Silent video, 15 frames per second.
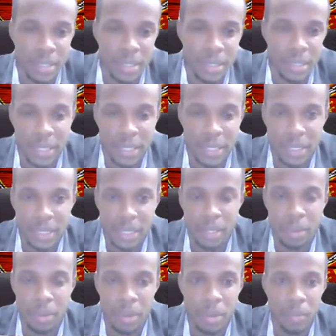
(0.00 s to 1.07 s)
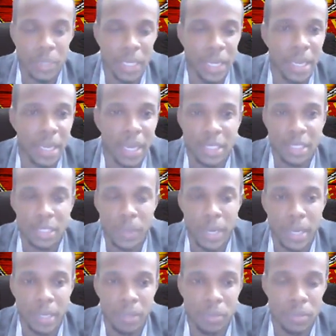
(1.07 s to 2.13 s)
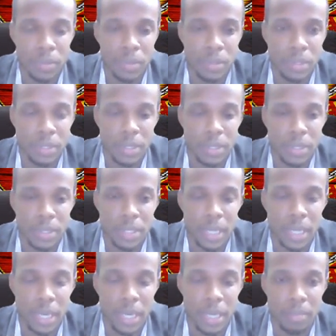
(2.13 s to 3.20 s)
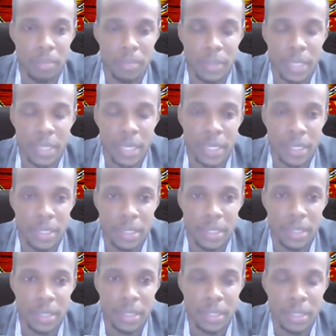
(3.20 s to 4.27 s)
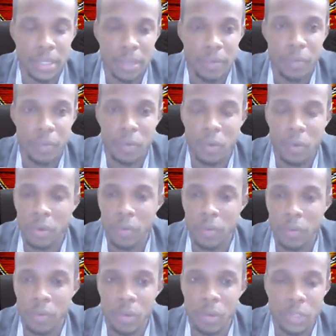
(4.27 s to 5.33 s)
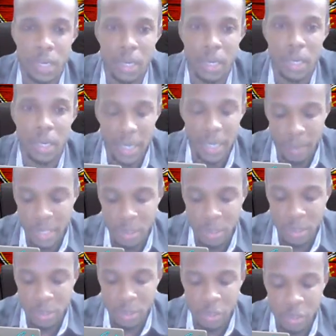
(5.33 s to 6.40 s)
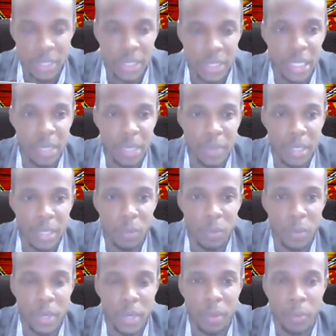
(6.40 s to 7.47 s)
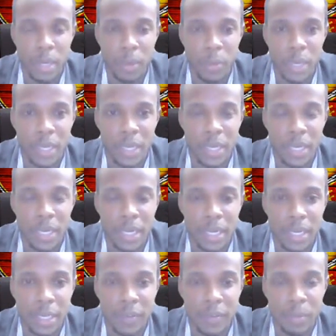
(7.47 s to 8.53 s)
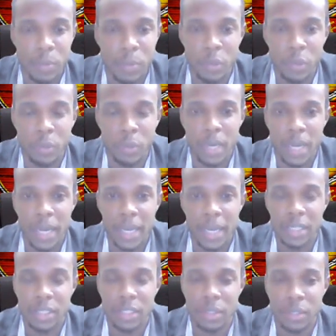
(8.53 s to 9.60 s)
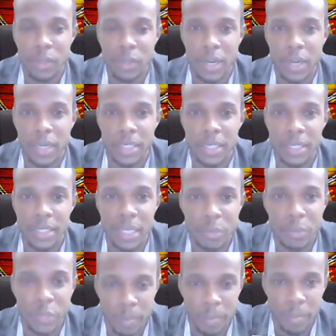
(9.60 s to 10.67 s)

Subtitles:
tactic, but I can't see why you use Telles for Luke Shaw. You do the same thing where Liverpool do against you. You follow the same trap.